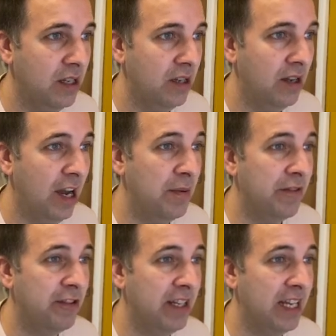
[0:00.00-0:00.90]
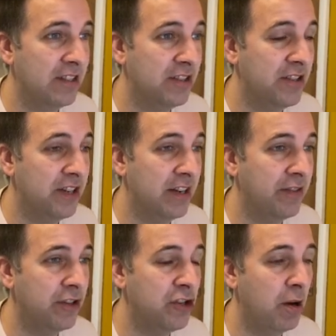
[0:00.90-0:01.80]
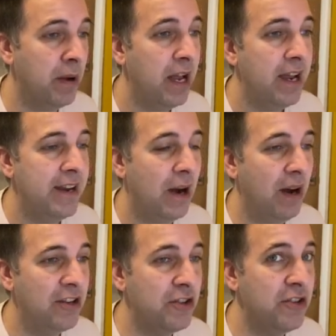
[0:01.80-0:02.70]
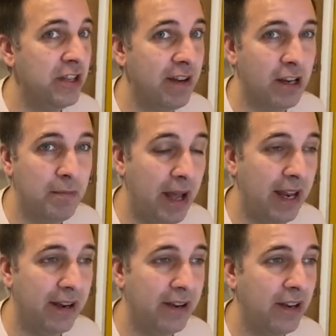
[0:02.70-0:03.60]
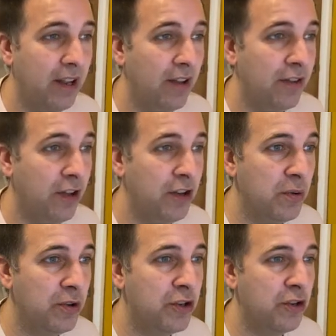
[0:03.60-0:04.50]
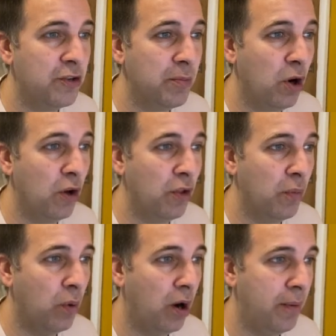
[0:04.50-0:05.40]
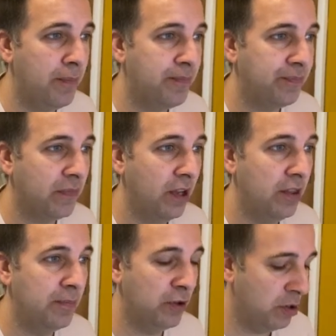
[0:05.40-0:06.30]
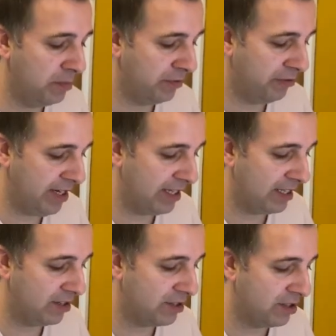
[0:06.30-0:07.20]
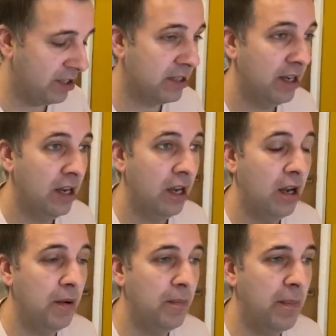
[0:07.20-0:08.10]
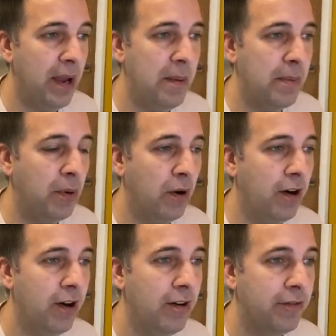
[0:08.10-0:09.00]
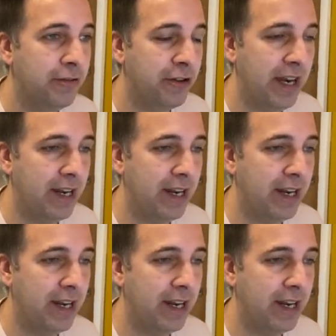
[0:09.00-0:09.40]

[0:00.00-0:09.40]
How many freelancers do you need for the job? Now I'd usually recommend that you would choose more than one, and put number of freelancers, maybe put 3,